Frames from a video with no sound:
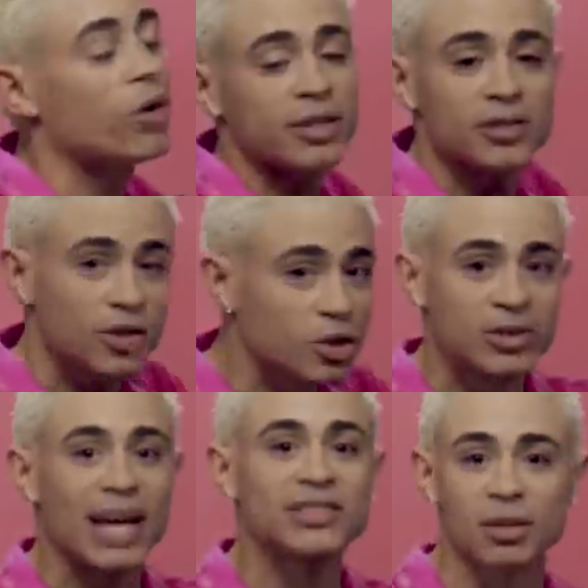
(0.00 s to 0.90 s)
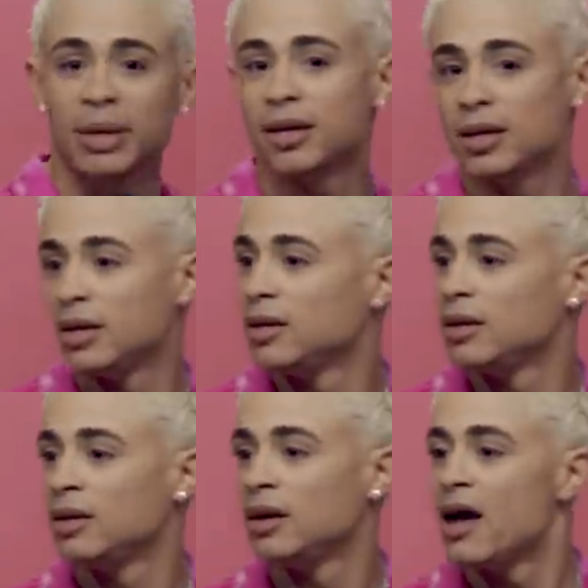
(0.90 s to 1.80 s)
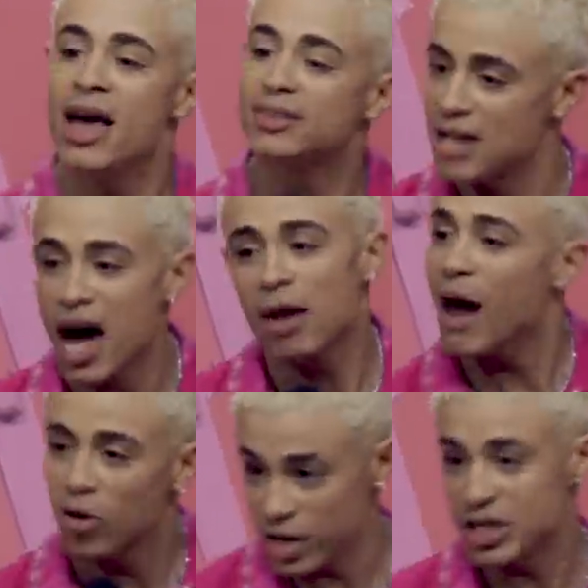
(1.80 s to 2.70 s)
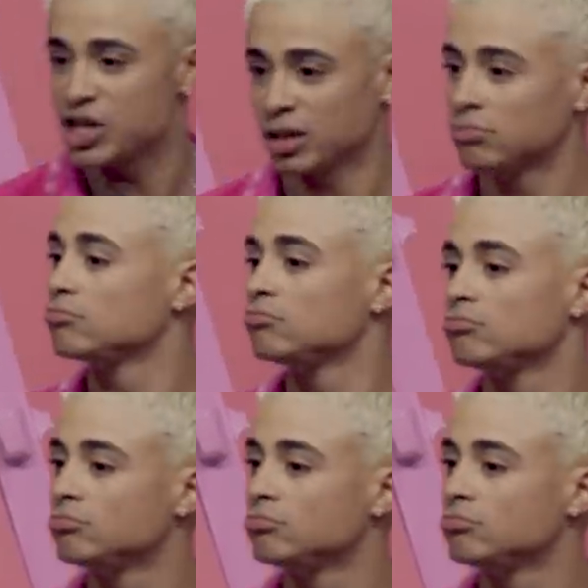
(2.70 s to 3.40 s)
according to the New Testament, is not about reaching,